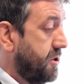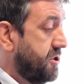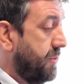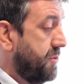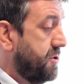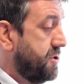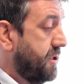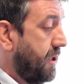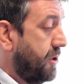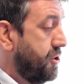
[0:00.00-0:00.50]
a
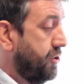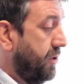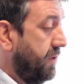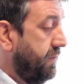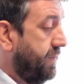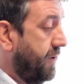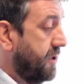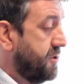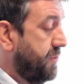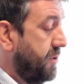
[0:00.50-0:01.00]
substantial
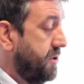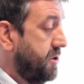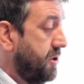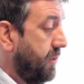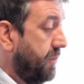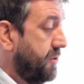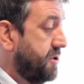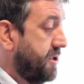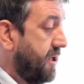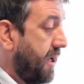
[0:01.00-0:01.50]
investment in
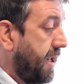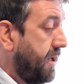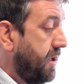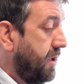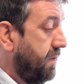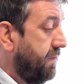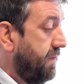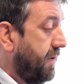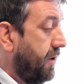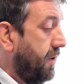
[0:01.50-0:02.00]

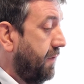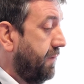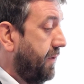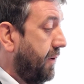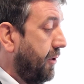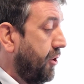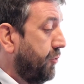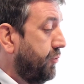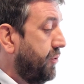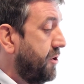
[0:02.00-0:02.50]
obtaining,
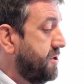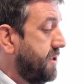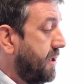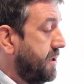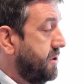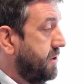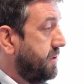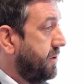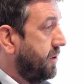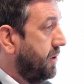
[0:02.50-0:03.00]
verifying, or
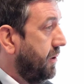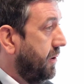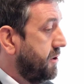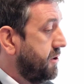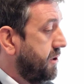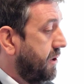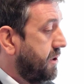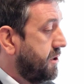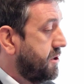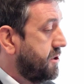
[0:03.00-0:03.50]
presenting the
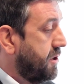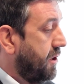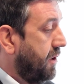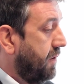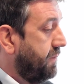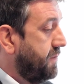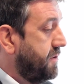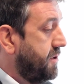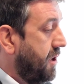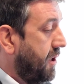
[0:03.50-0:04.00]
contents
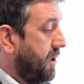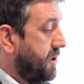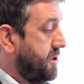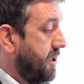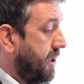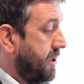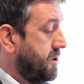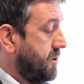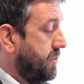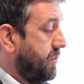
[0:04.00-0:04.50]
of a
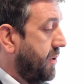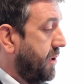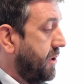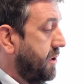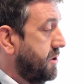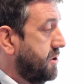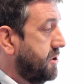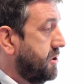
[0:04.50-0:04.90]
database.